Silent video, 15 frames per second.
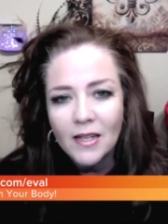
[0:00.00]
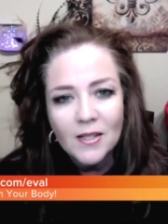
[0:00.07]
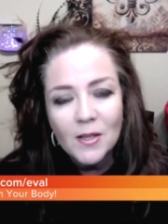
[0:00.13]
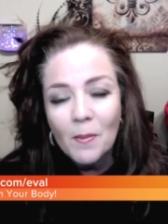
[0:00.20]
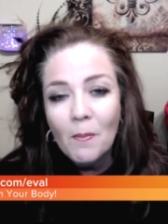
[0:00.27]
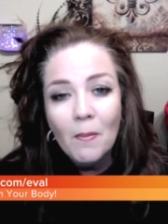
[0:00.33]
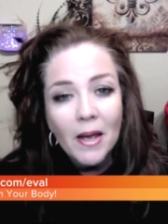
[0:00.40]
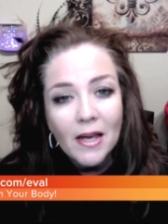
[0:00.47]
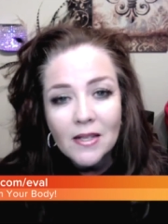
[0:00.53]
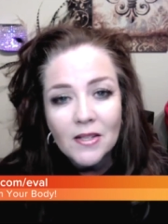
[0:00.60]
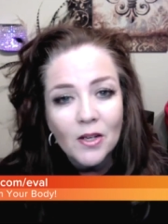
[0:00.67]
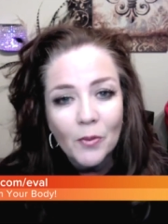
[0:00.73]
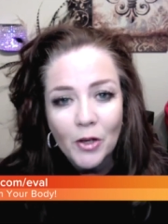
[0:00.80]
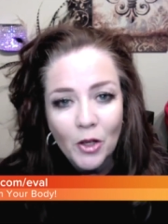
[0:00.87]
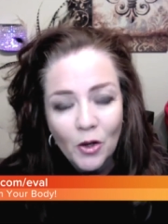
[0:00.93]

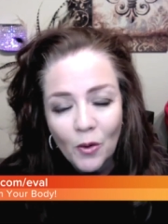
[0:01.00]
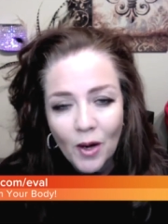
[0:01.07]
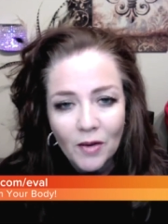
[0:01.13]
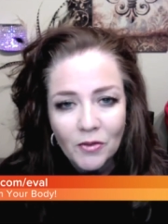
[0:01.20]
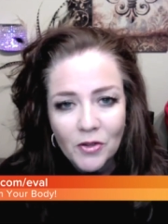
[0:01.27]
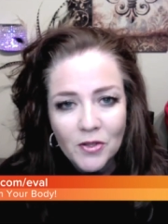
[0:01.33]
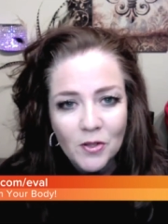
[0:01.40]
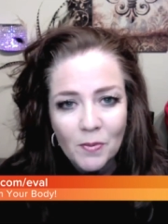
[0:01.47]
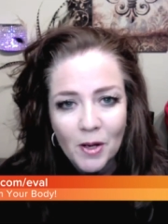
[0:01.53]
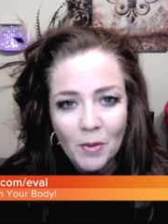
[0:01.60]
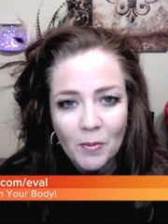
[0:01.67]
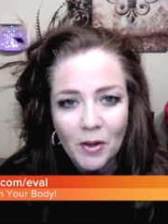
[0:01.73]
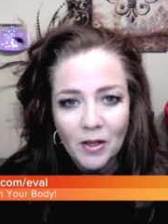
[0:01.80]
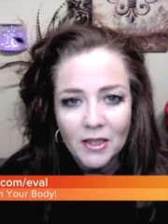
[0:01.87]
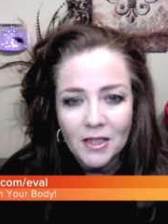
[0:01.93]
amazing when you go after this
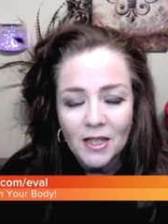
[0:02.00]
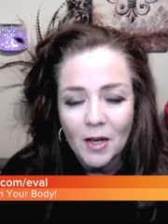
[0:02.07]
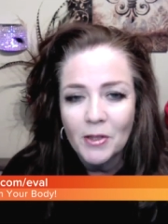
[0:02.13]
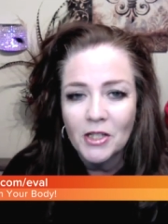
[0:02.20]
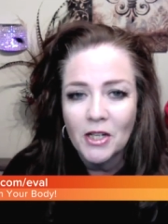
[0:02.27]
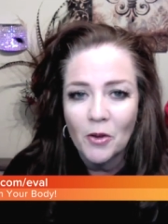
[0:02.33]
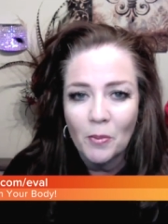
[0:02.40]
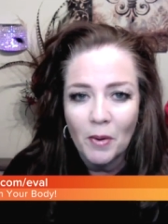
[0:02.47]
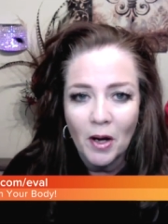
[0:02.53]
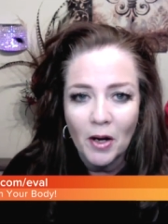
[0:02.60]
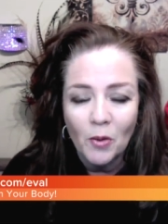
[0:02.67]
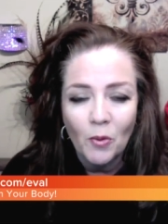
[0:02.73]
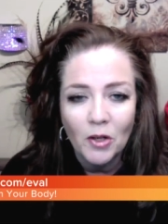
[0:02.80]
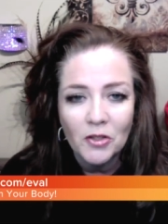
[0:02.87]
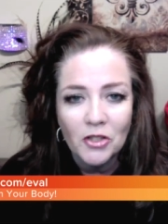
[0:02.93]
metabolic damage how the body
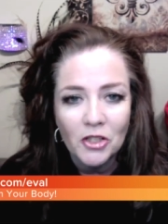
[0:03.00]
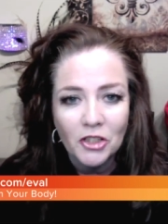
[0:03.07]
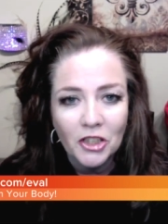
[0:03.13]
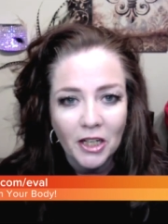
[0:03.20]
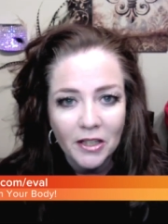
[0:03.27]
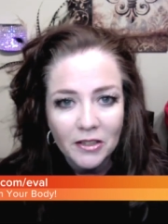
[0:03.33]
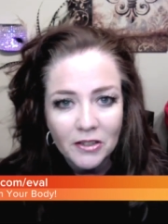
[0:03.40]
wants to change.